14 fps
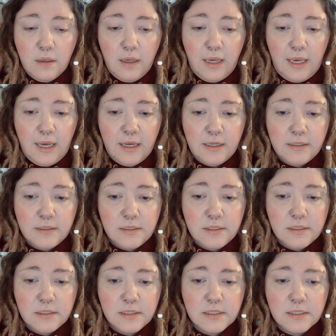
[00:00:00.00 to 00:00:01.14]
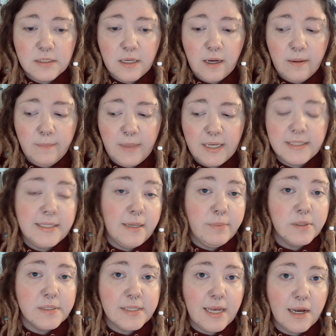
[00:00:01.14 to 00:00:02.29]
and some
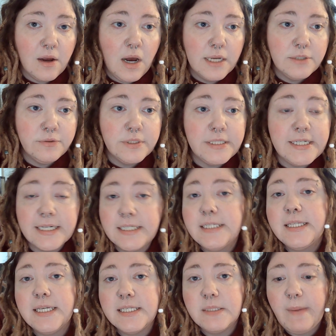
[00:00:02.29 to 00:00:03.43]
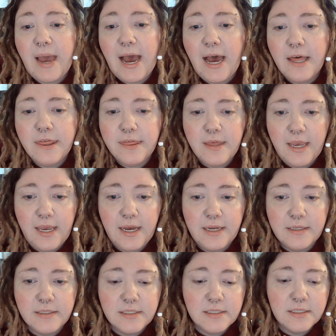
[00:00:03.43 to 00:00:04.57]
examples that contradict this path,
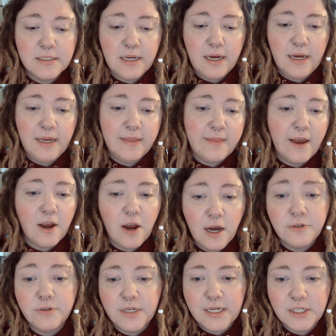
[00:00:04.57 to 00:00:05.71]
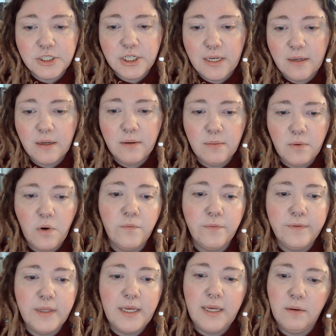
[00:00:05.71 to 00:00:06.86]
and in that contradiction
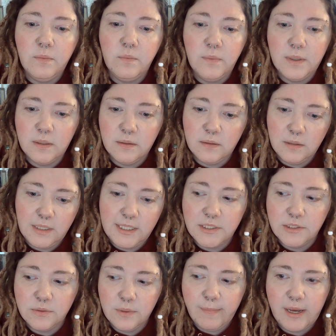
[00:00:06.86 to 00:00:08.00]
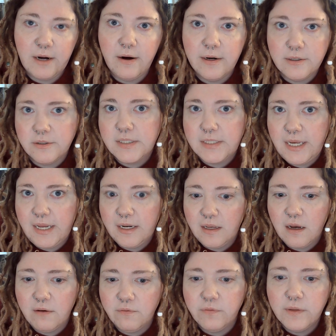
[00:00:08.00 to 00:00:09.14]
hopefully will lead to a better understanding
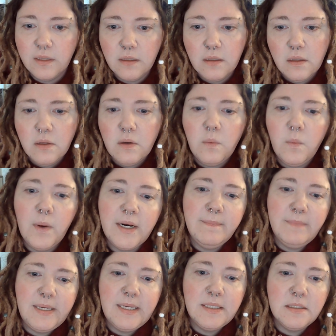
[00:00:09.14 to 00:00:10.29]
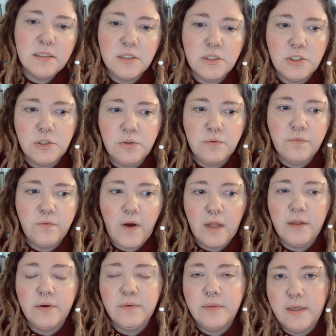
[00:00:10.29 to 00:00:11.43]
of what it means to
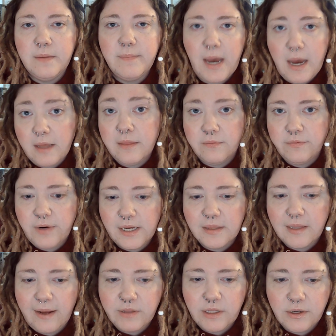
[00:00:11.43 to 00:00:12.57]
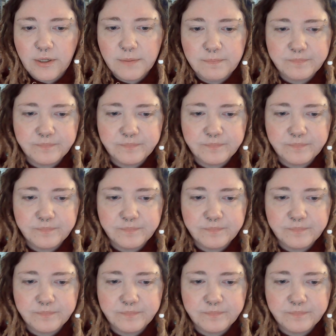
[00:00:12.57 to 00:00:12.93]
follow the path of right livelihood.